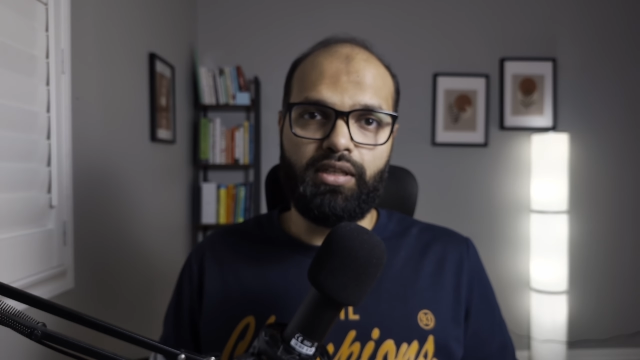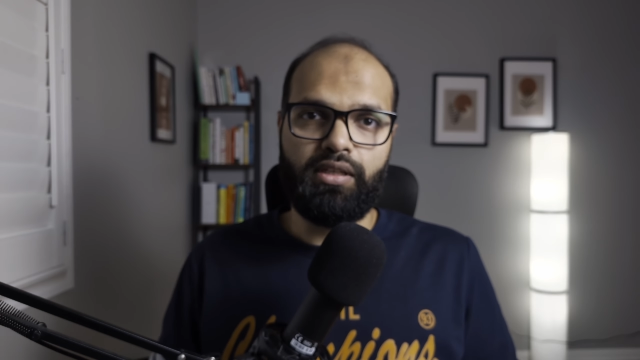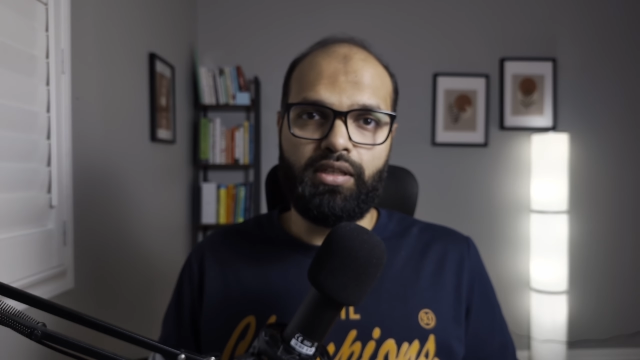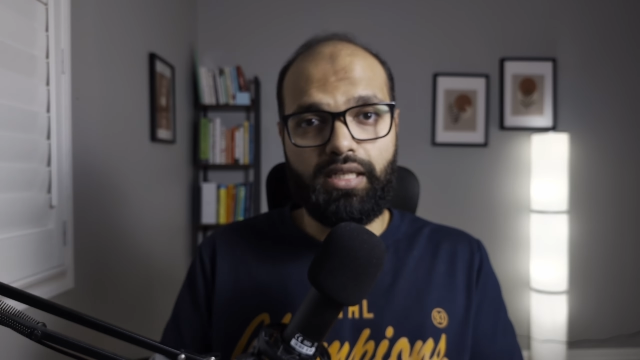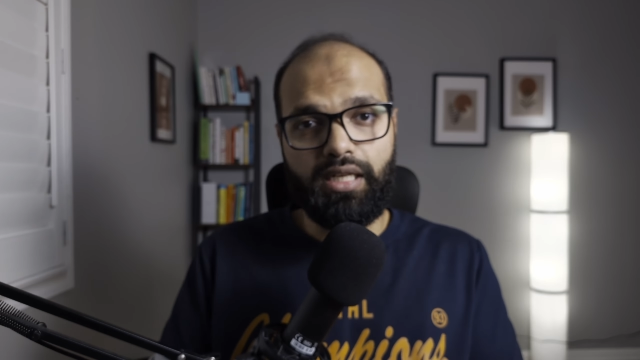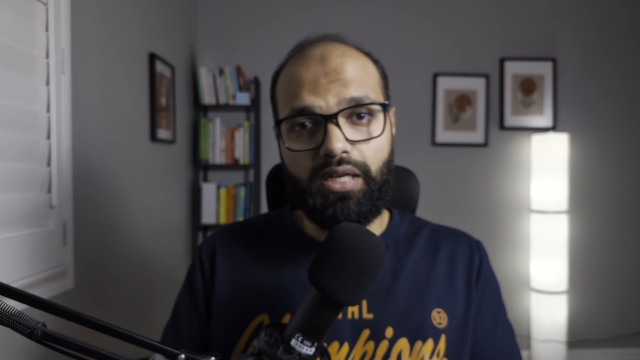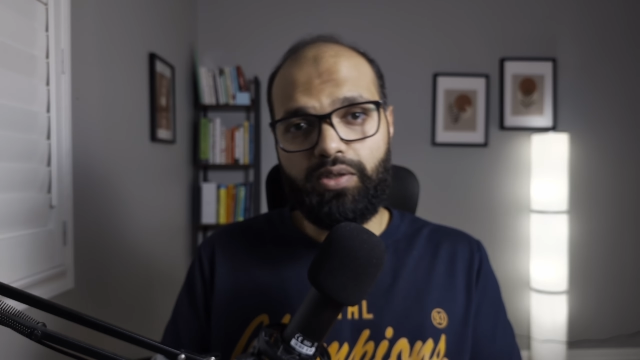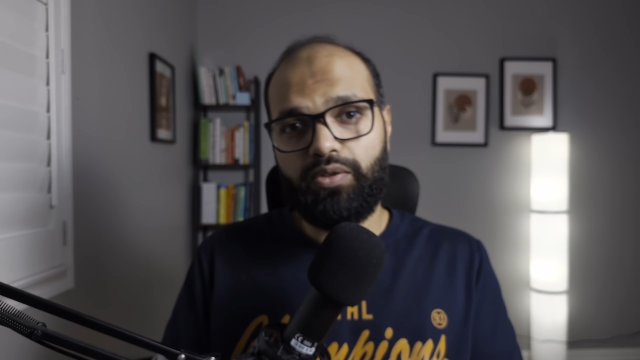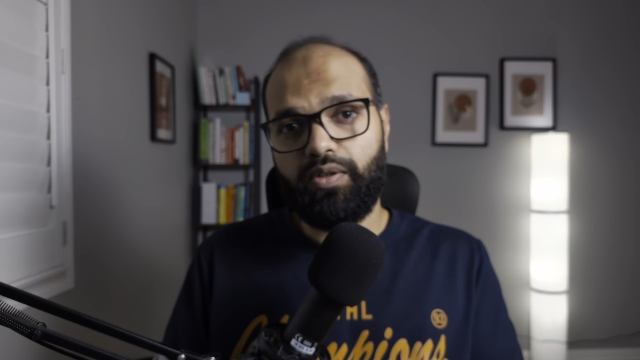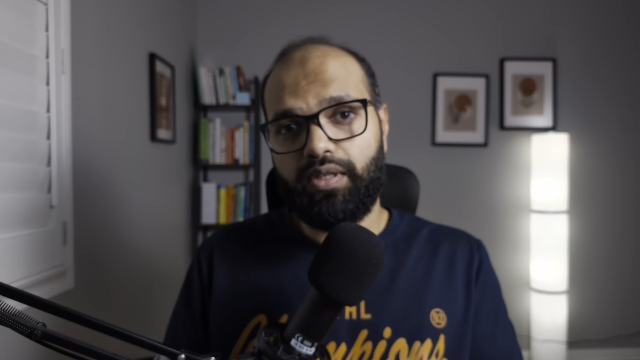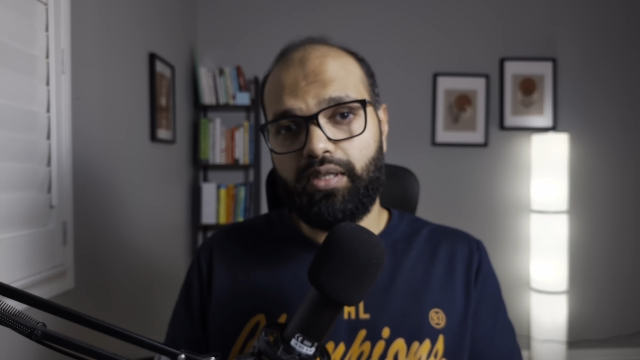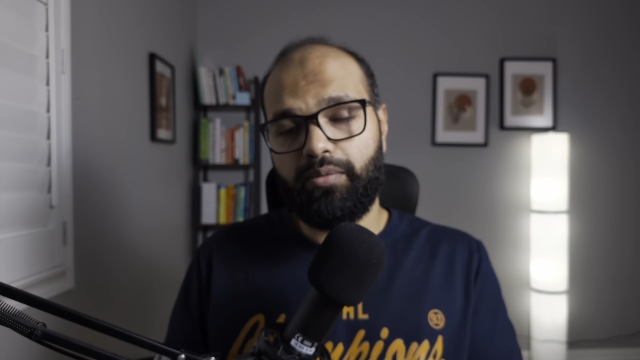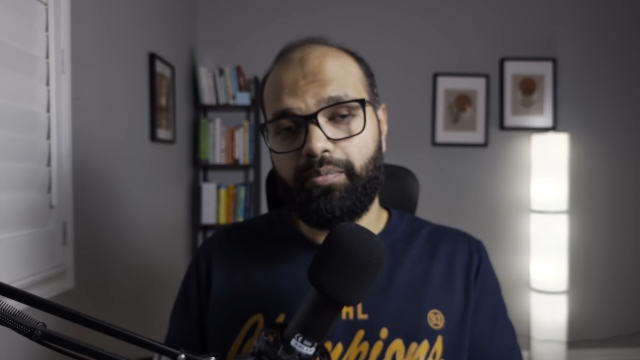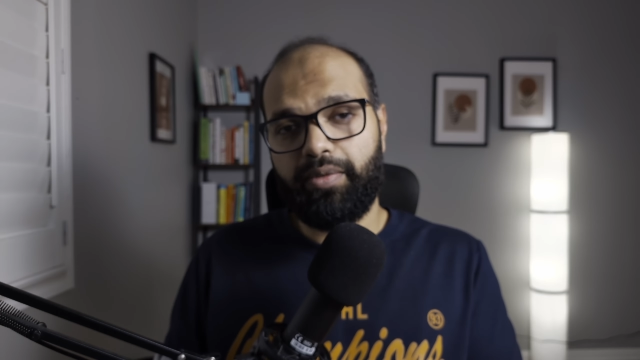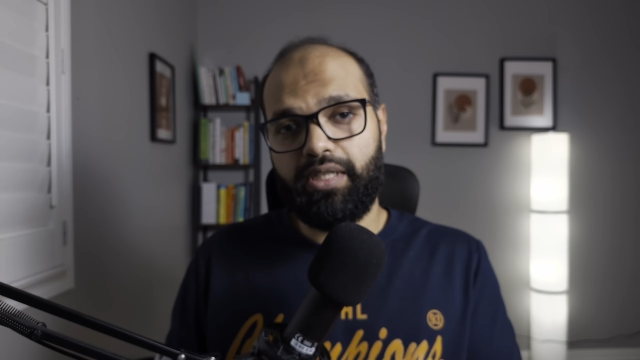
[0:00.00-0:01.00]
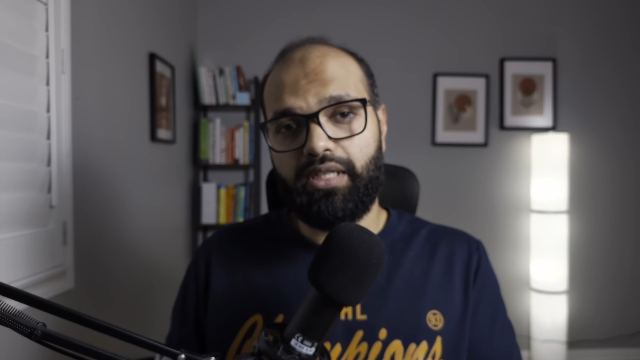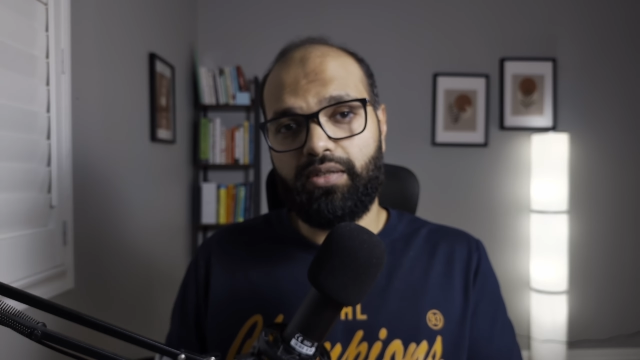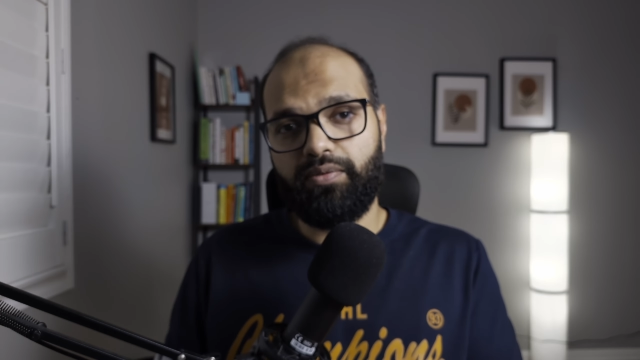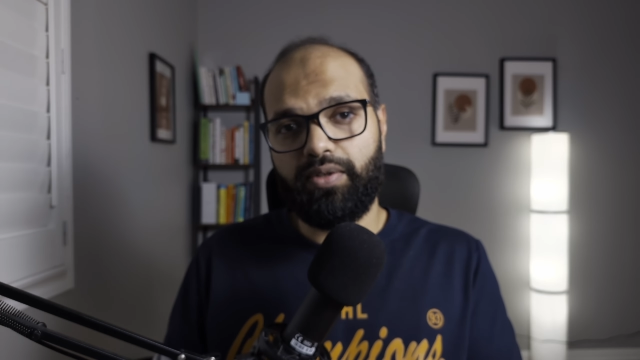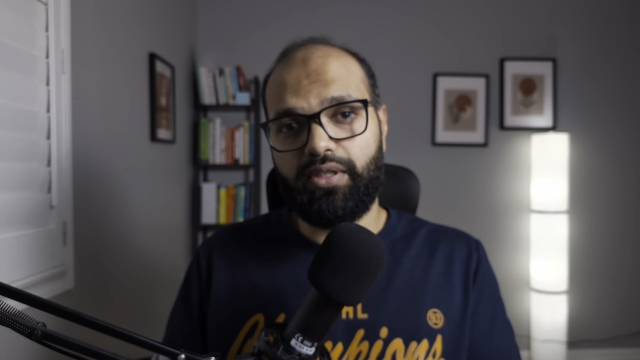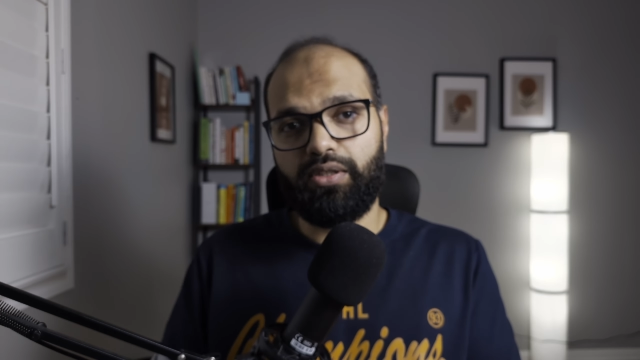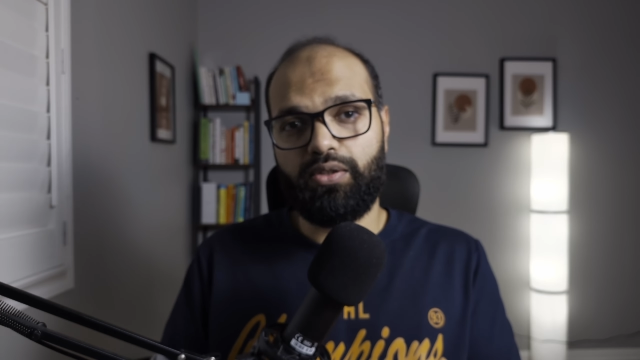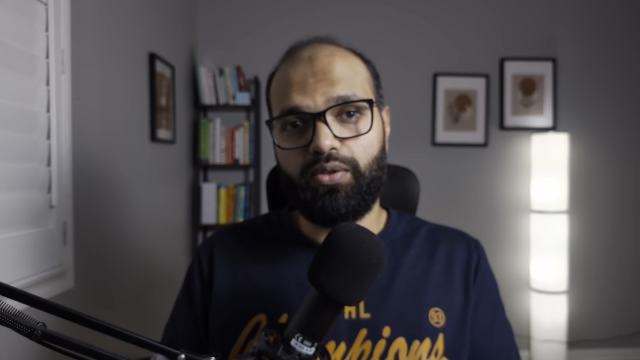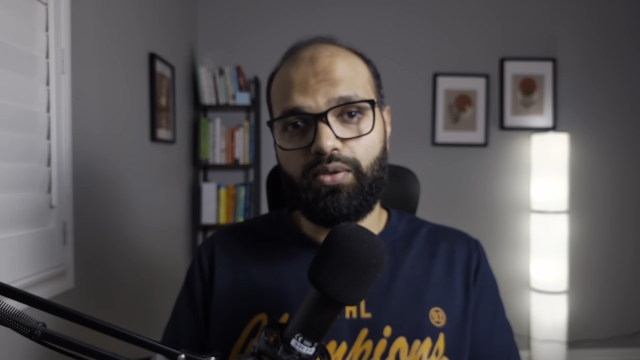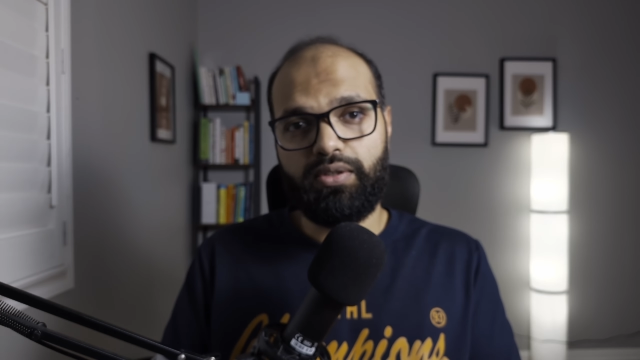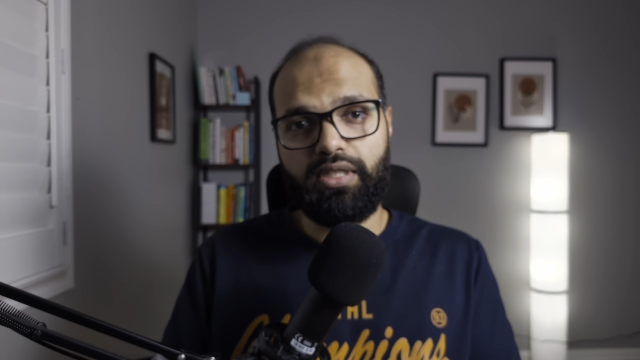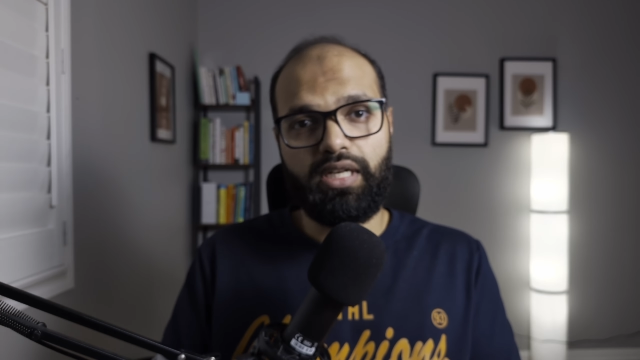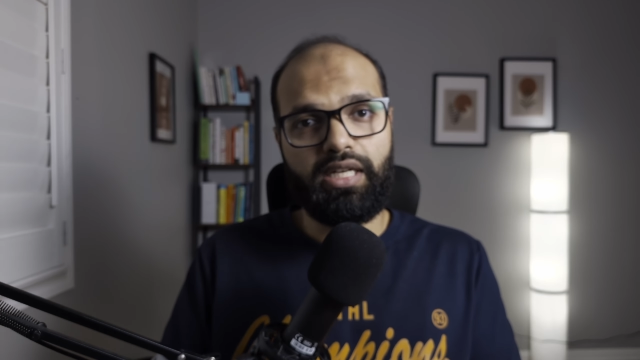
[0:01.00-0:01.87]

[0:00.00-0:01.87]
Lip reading: And now you're competing with those